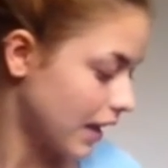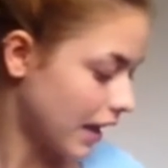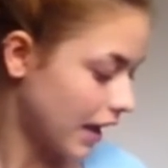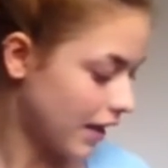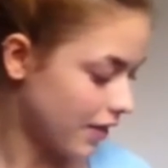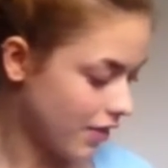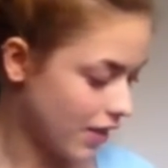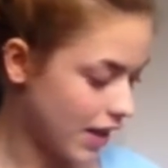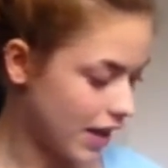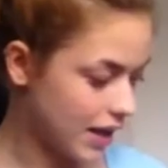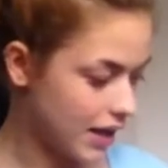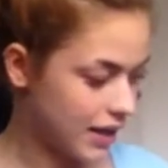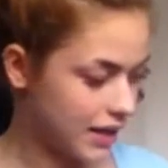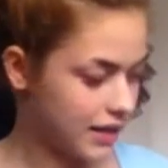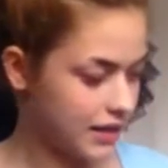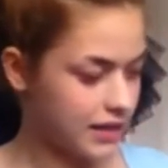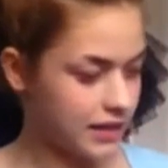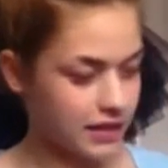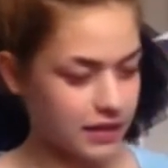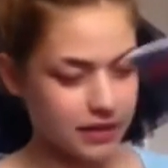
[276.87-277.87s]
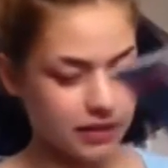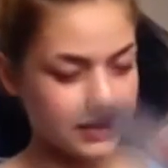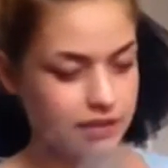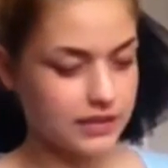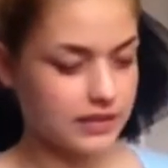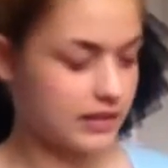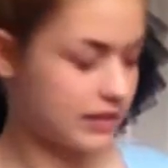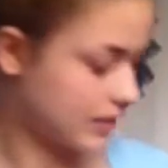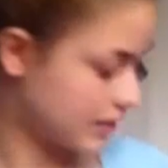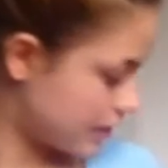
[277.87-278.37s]
And then
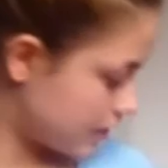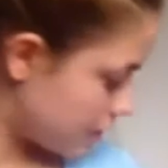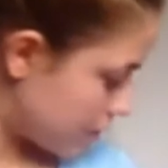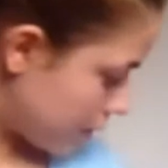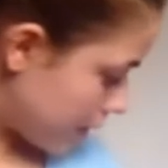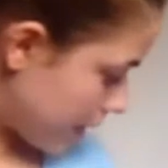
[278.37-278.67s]
we